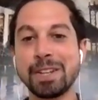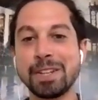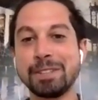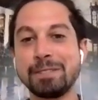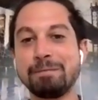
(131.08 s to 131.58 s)

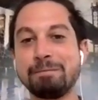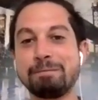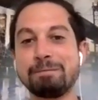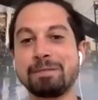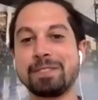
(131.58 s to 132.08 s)

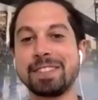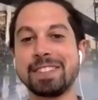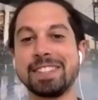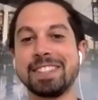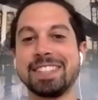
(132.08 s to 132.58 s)

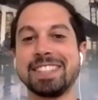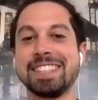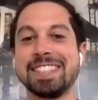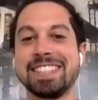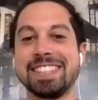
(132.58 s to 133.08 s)

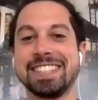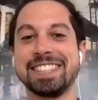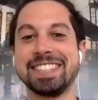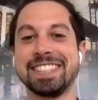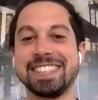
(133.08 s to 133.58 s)

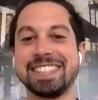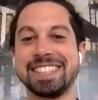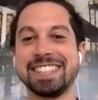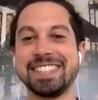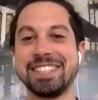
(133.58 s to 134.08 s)

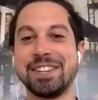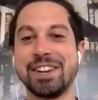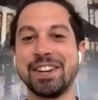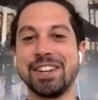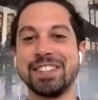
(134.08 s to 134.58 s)

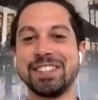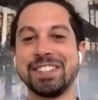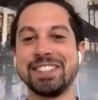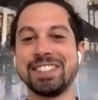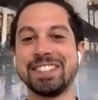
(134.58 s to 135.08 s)

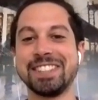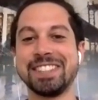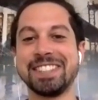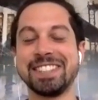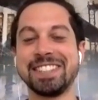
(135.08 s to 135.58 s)

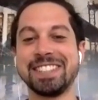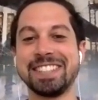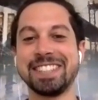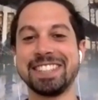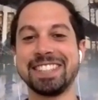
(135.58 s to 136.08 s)

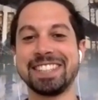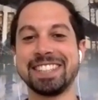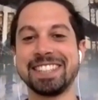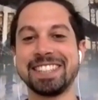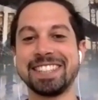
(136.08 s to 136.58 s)

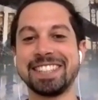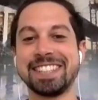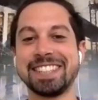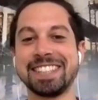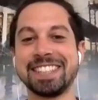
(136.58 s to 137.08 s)

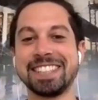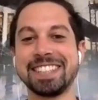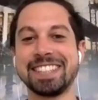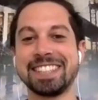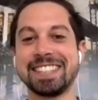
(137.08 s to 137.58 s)

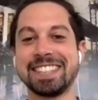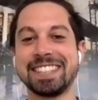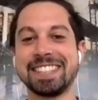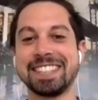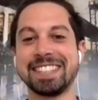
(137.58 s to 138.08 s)

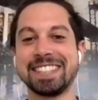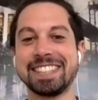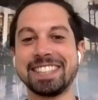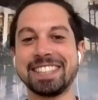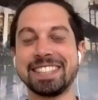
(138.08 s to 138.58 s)

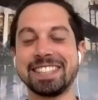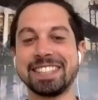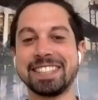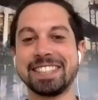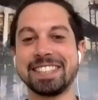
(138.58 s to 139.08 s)
[no speech]